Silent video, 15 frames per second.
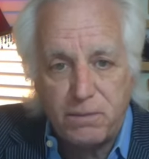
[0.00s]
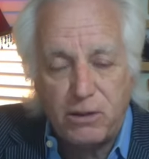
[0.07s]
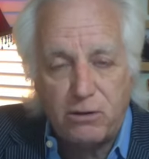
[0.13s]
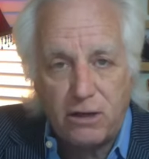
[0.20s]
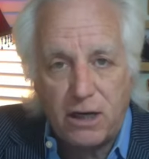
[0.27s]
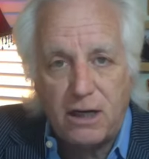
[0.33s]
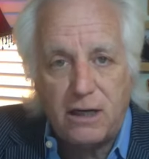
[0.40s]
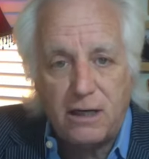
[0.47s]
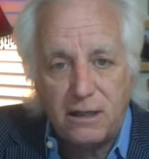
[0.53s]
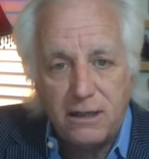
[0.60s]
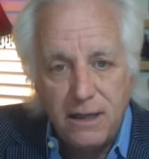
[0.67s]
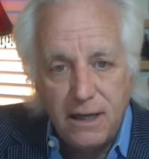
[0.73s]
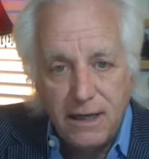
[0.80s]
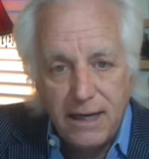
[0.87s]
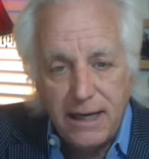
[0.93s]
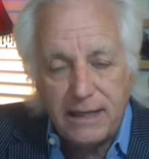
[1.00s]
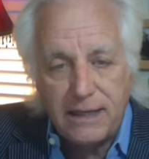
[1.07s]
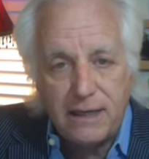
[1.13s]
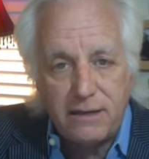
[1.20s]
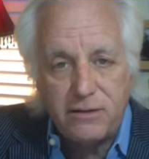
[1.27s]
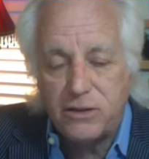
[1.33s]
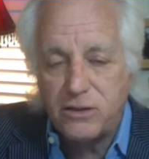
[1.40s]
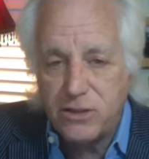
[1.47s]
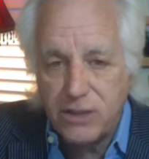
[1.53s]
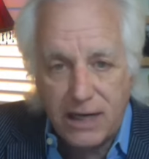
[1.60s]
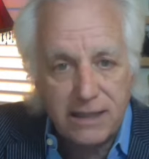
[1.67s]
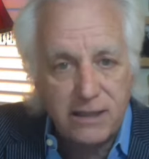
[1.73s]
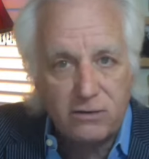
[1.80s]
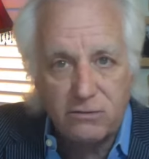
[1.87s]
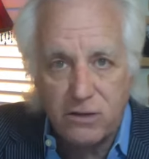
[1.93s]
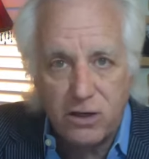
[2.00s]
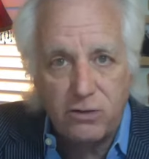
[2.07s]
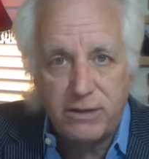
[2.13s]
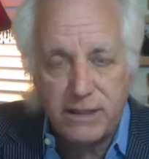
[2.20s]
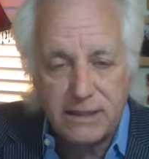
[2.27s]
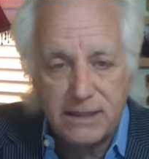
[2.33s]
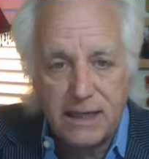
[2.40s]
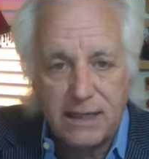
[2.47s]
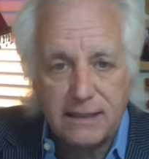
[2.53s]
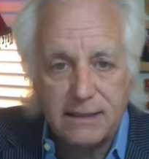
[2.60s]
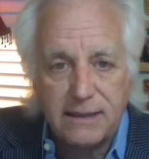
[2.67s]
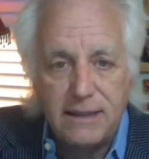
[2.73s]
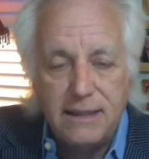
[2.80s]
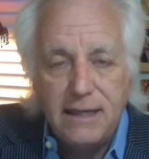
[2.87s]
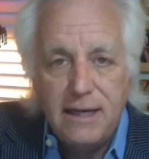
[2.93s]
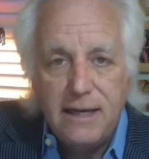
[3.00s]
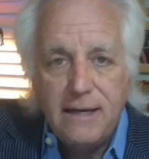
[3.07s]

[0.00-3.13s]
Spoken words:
Polar and others, I don't know exactly,